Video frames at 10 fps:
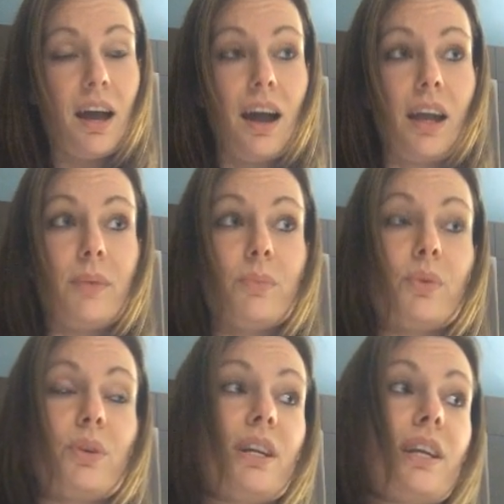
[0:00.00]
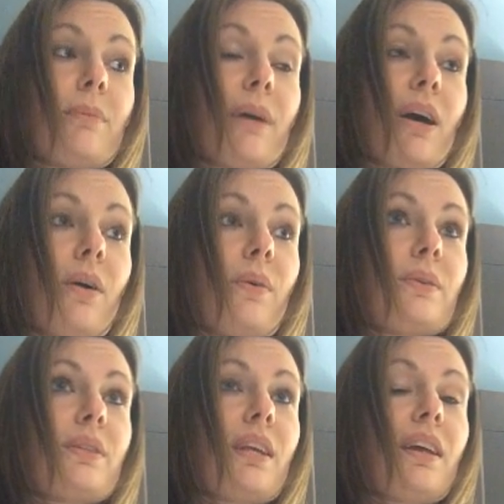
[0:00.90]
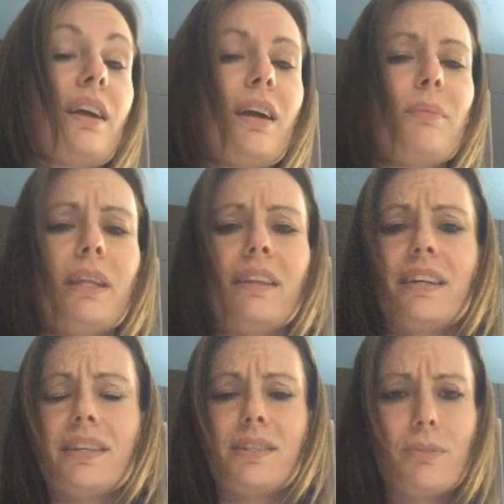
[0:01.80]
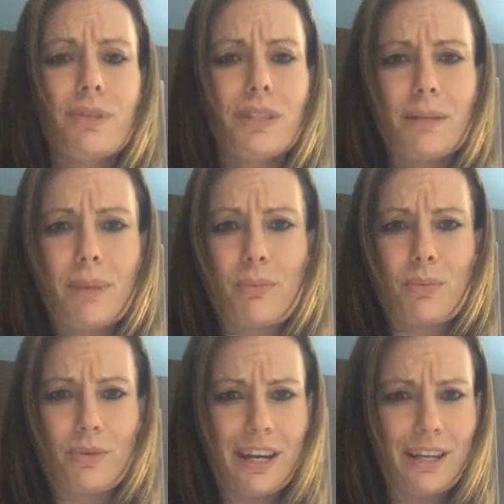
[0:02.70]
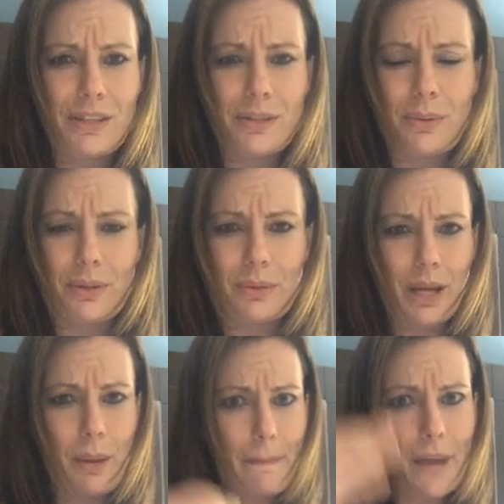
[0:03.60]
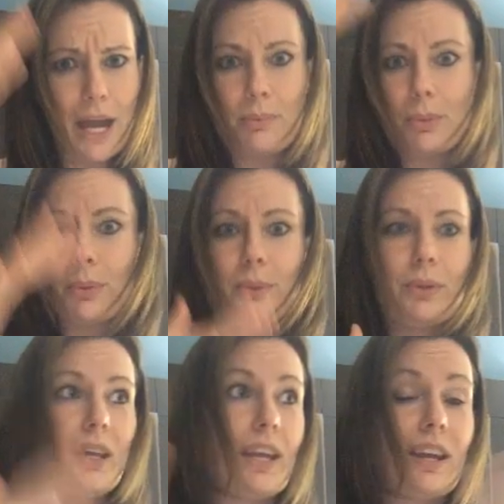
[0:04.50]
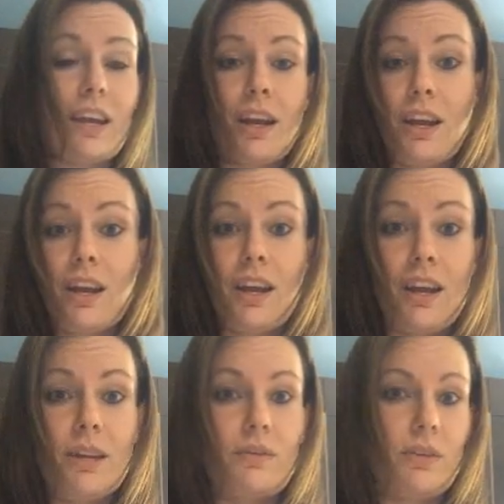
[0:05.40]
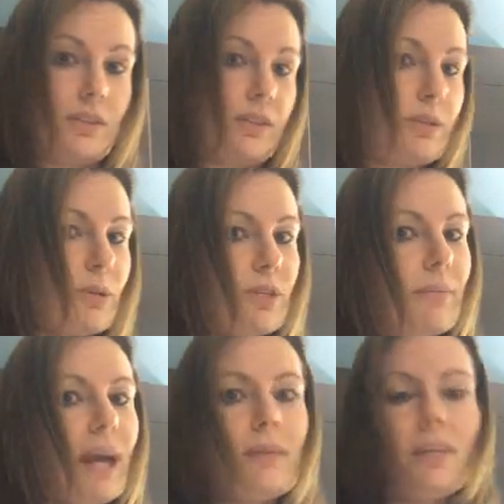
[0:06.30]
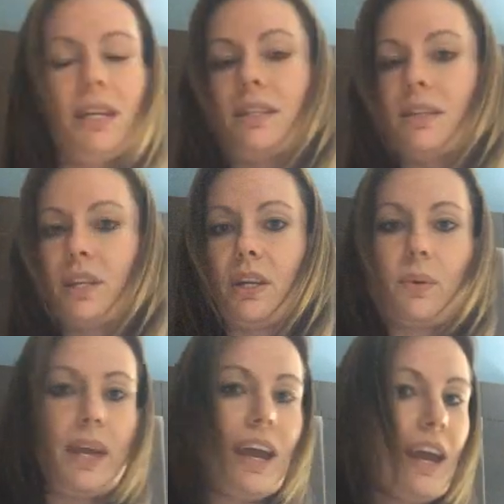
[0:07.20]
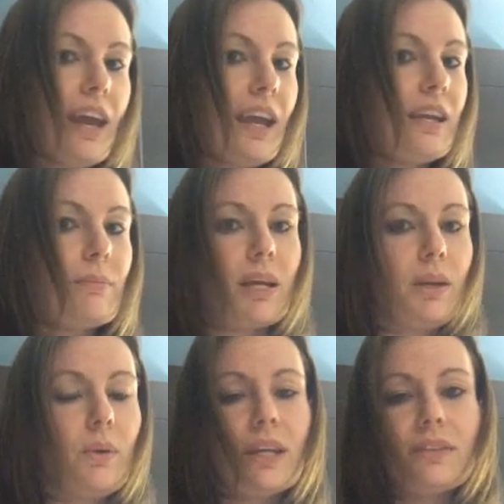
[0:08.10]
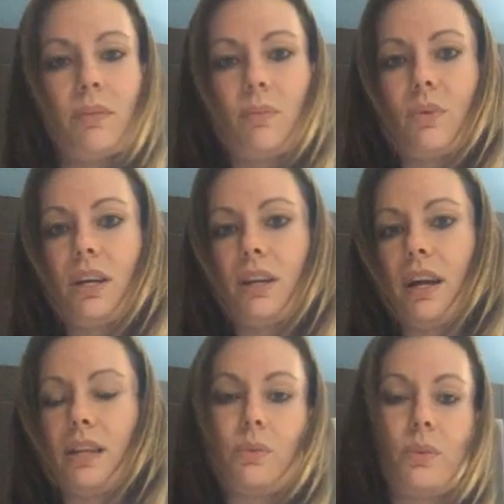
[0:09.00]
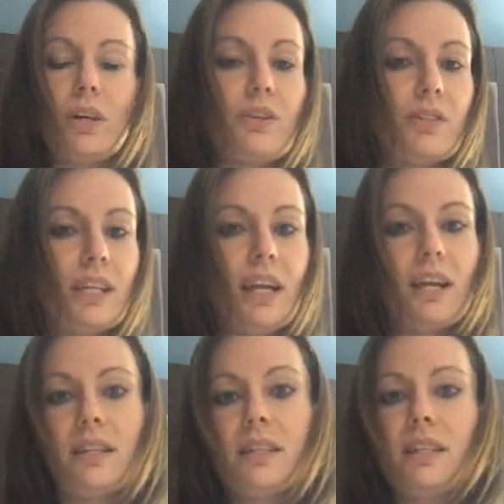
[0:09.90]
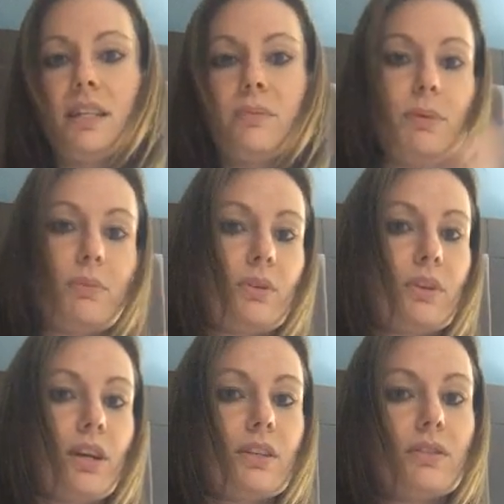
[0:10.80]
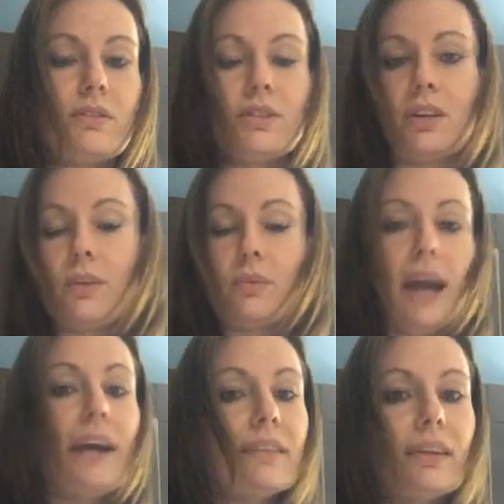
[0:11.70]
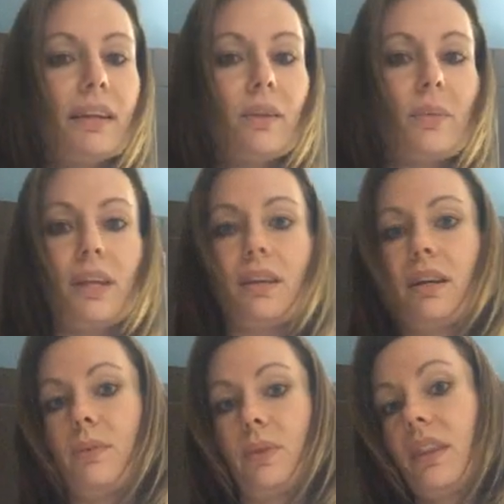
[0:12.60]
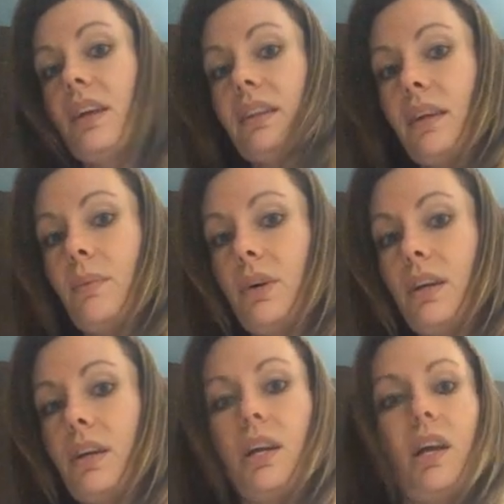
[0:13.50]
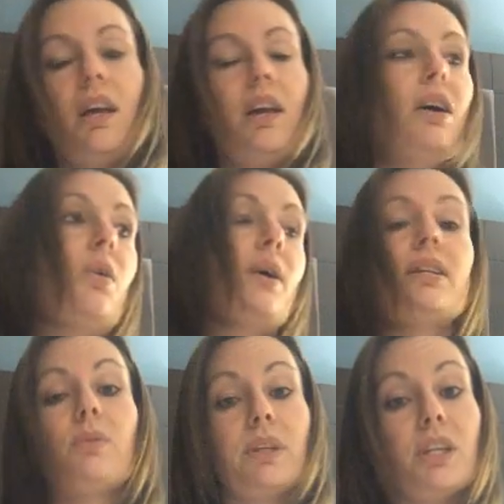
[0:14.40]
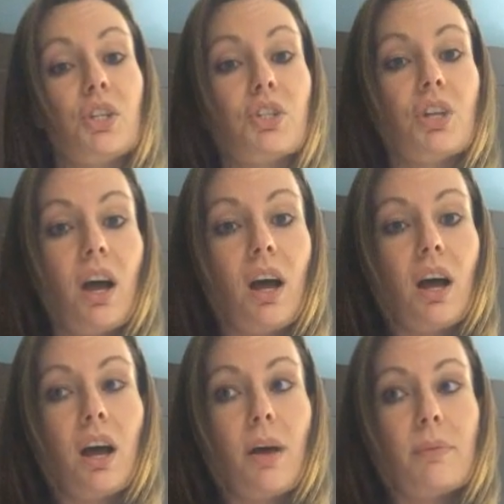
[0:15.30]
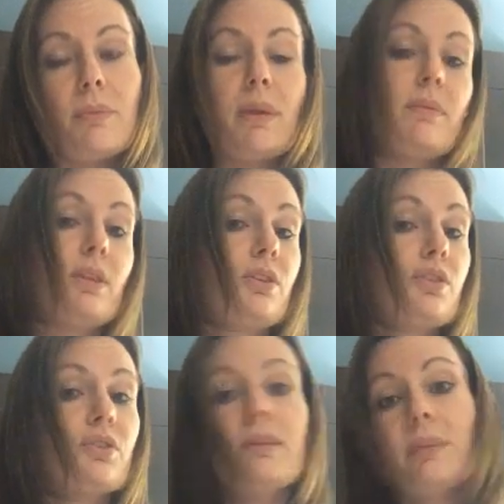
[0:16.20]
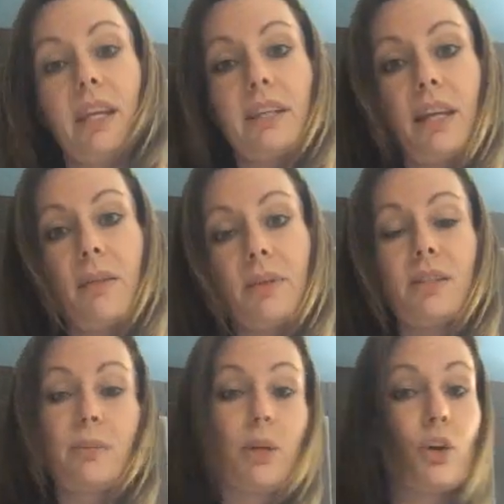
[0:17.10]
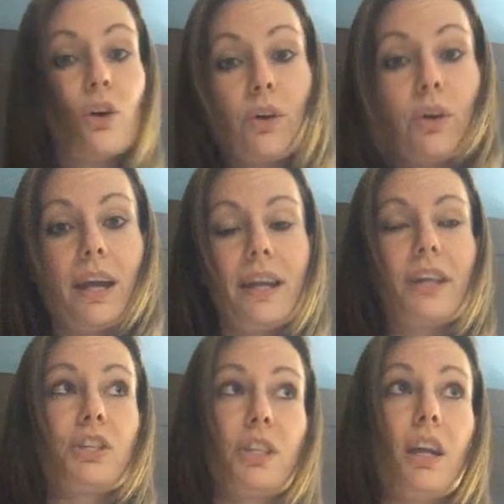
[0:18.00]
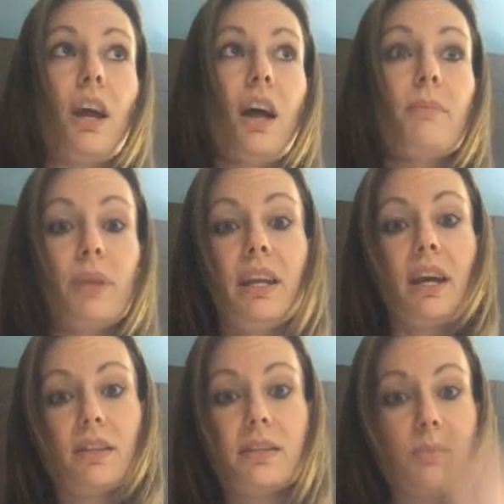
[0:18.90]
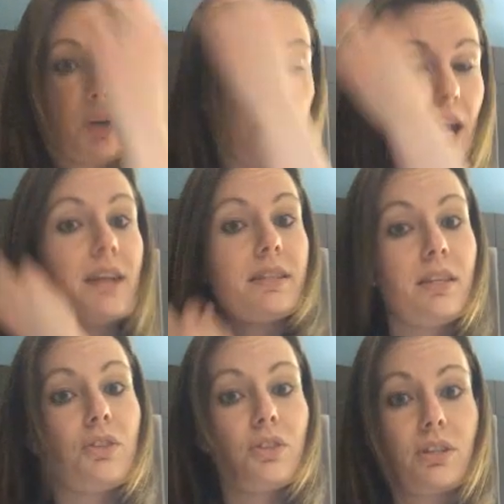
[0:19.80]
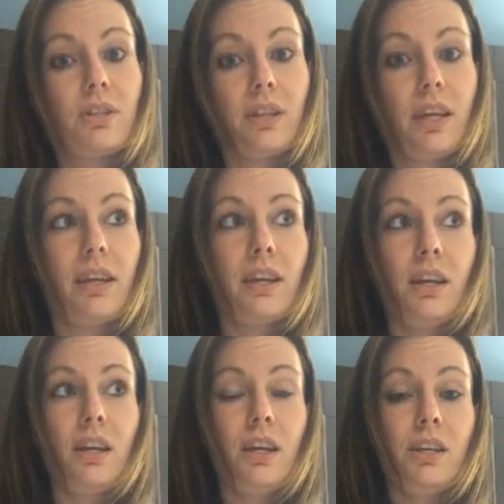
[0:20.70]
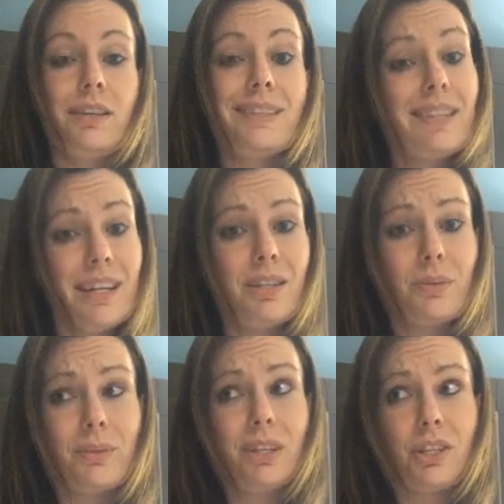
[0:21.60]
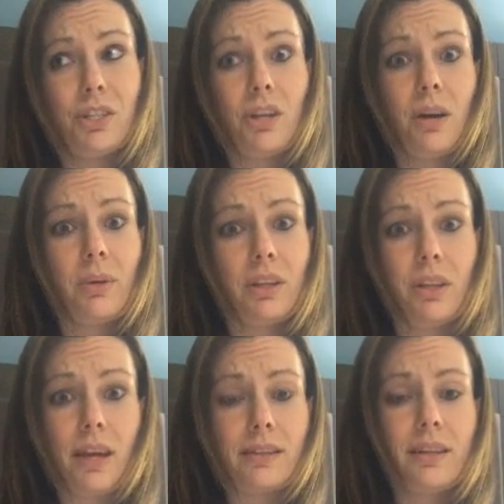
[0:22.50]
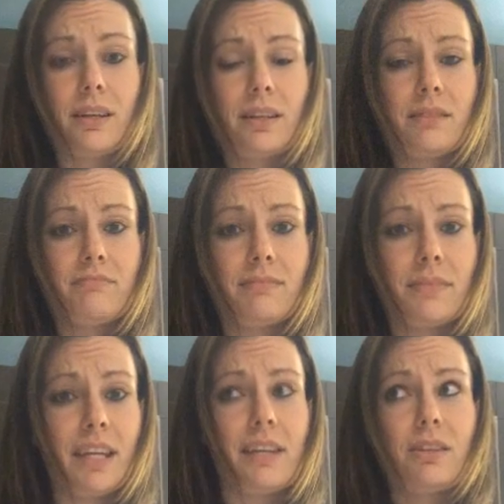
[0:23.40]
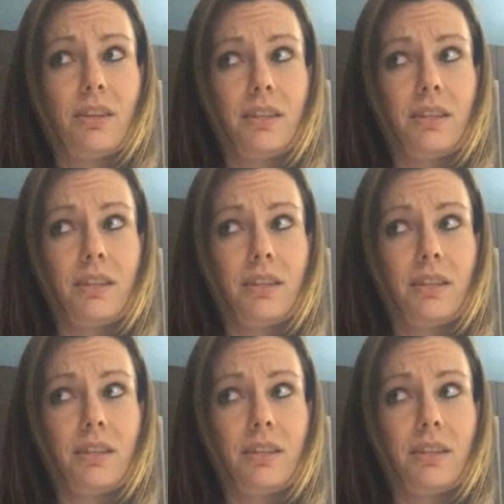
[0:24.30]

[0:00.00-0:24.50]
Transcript: I'm worrying about, I mean, like, it's almost like my brain is going through like a bipolar, like, you know, is this person mad at me? Is everything okay? Am I annoying someone? I don't understand. These people are not, you know, reacting in the way that I would think they would oh, I did a really good job, but maybe they're just treating me like that because I'm a girl. I actually, playing out this morning, asked the instructor, like, he said I did a really good job on the glass cutting. Like,